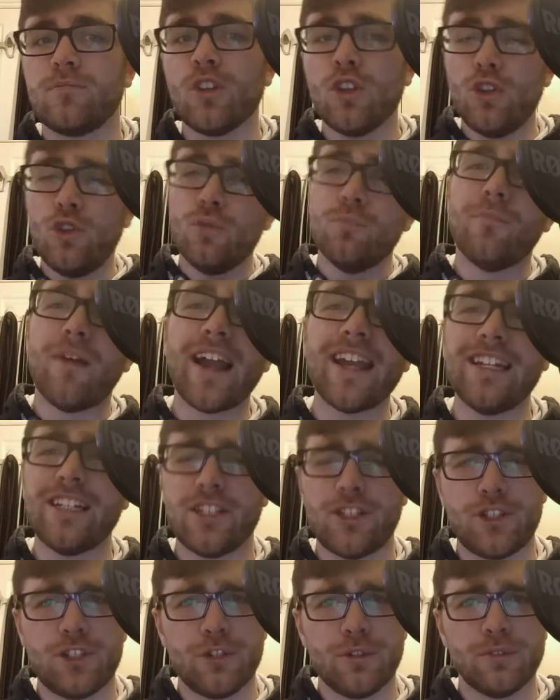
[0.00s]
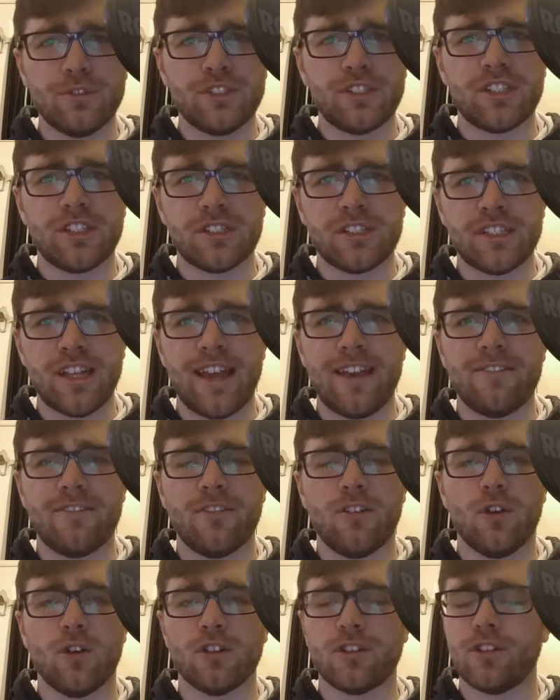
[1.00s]
You might choose to save
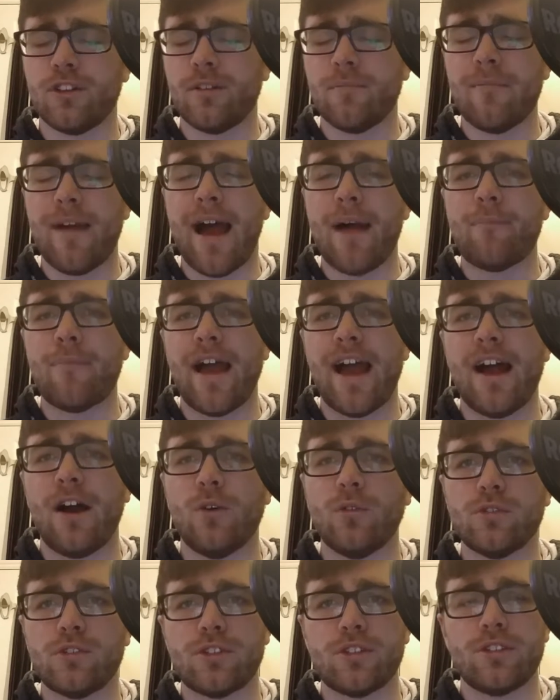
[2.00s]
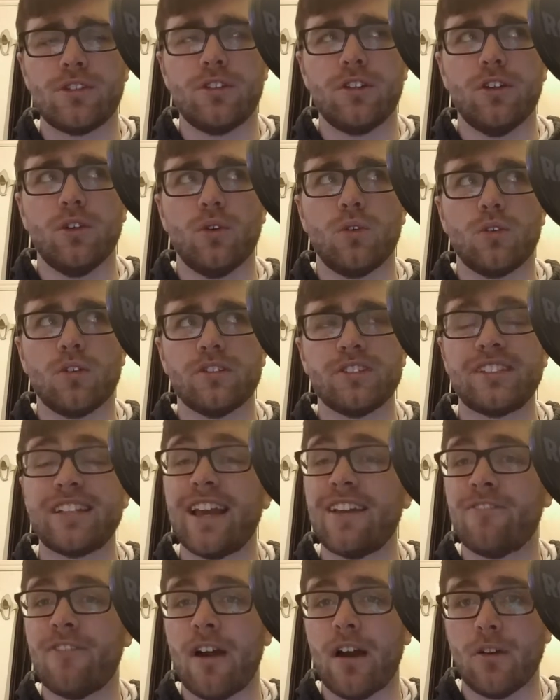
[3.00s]
or to map out your
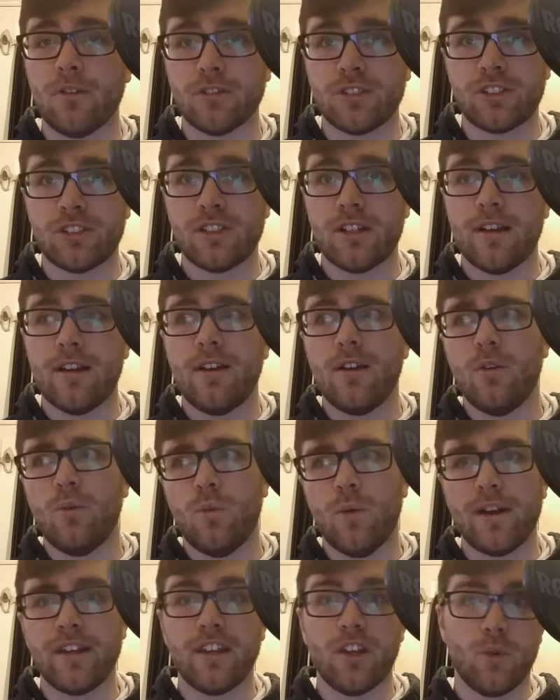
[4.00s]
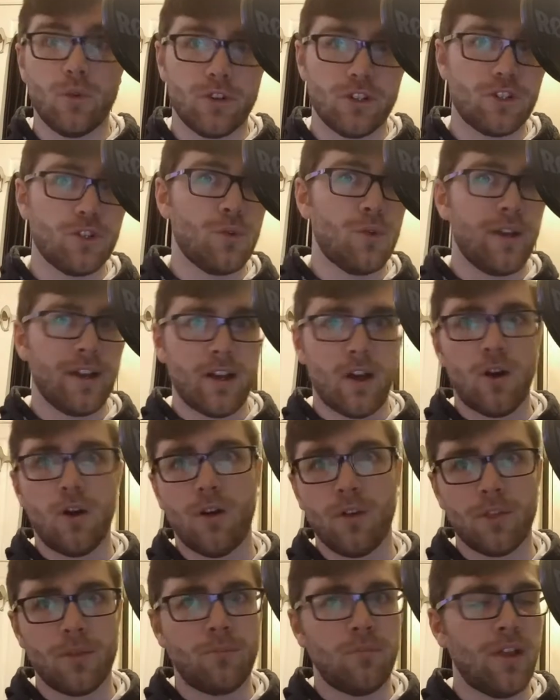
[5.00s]
safe house when you are doing
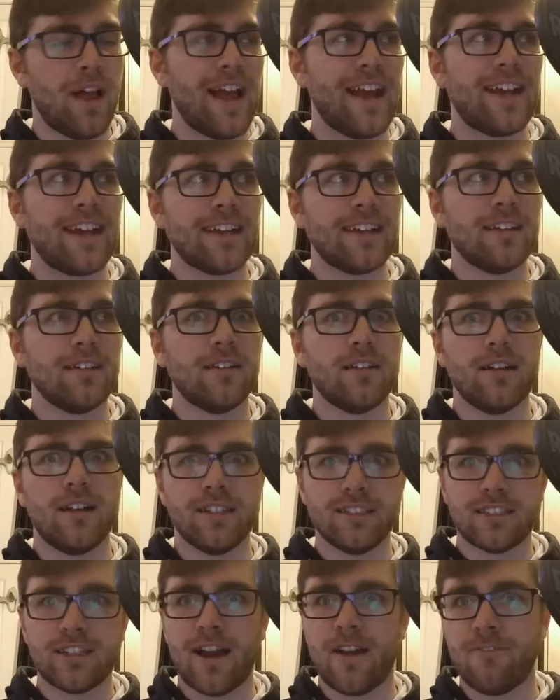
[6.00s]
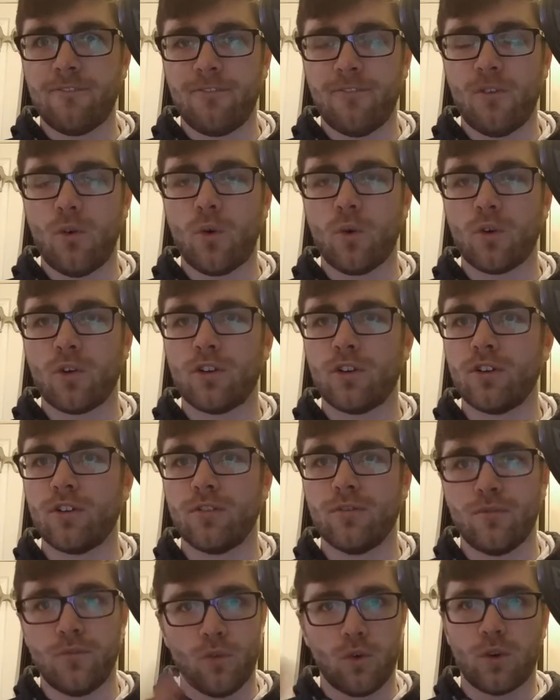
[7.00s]
all the planning and stuff
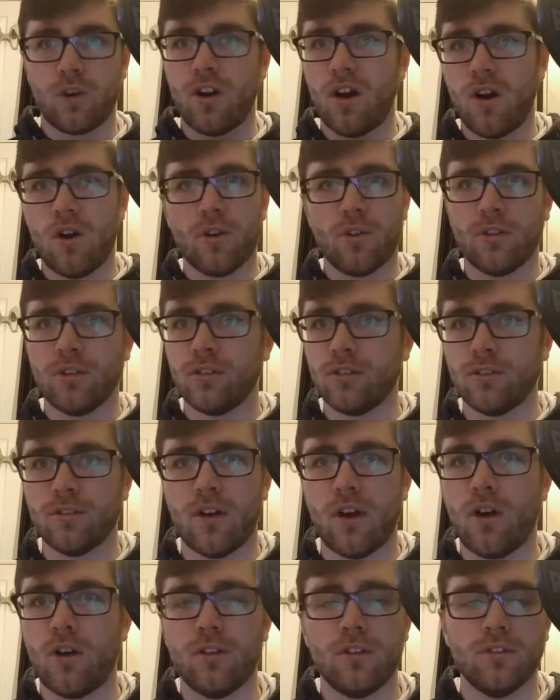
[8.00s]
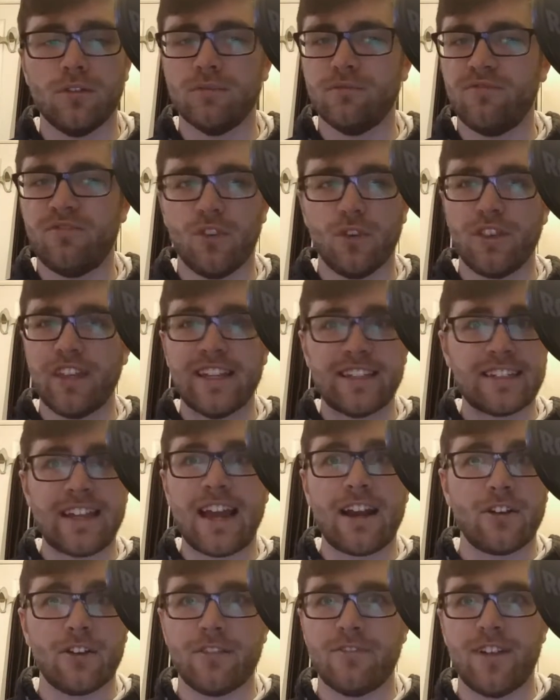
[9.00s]
for the
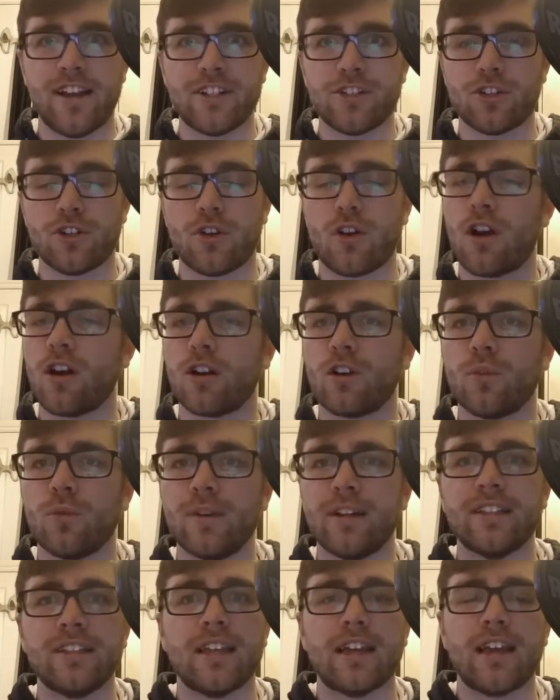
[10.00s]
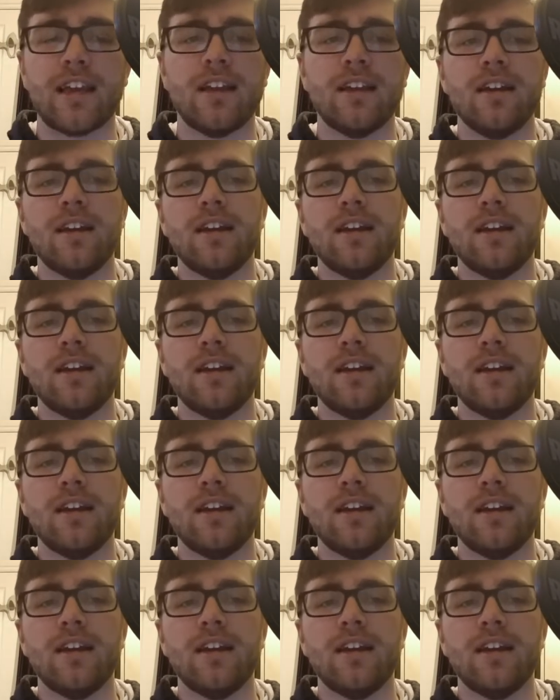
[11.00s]
entire adventure arc, really.